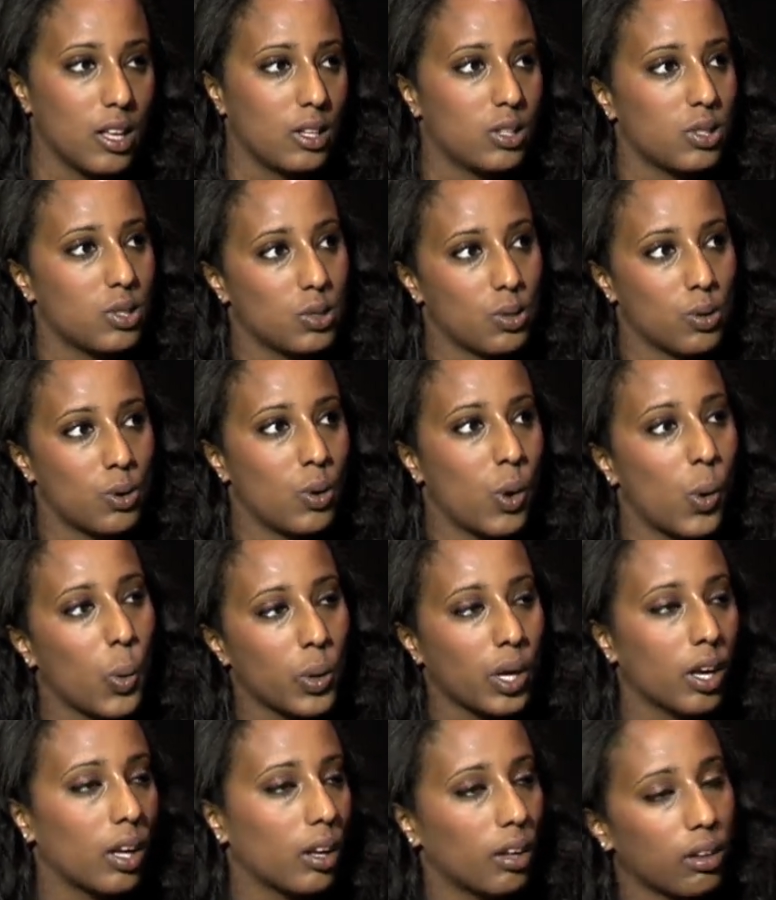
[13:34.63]
So
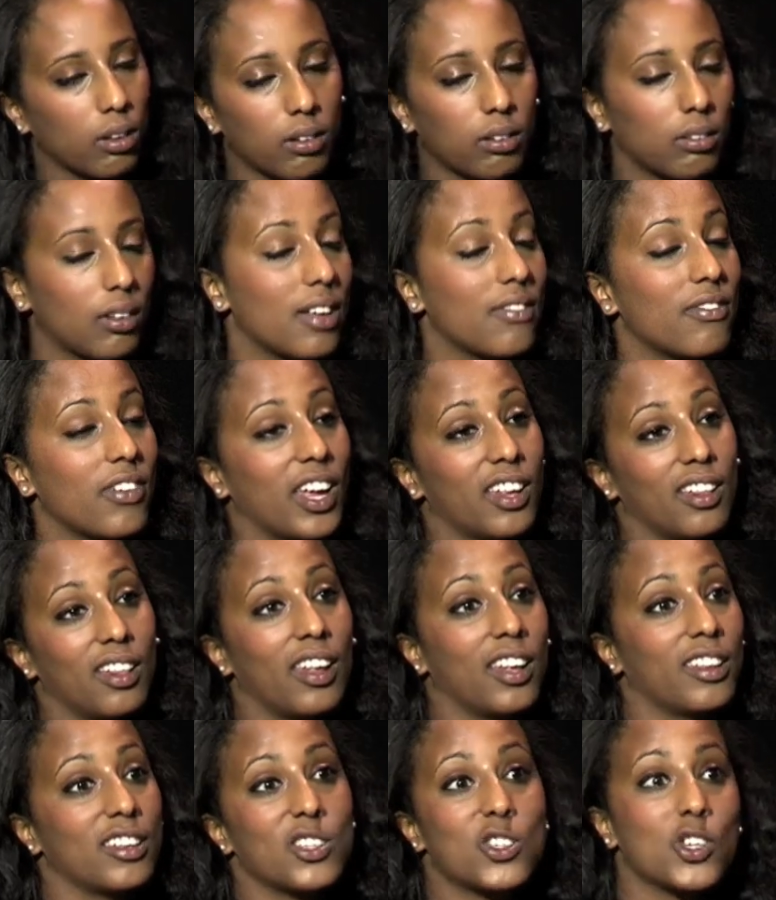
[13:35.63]
we're going to invite
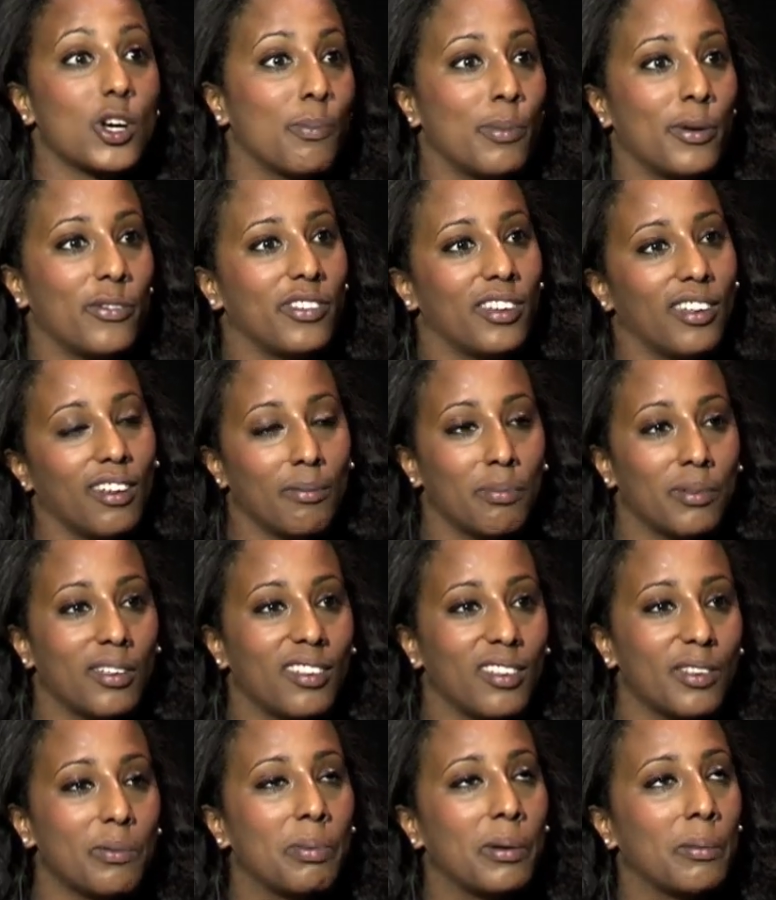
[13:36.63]
the top of the
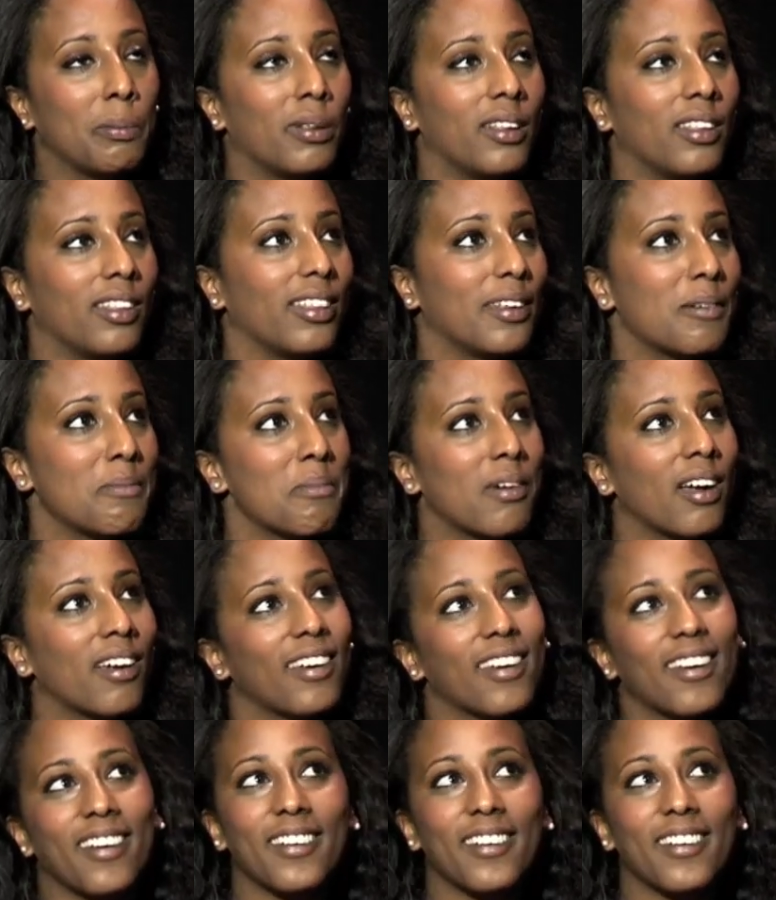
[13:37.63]
business people in Denmark,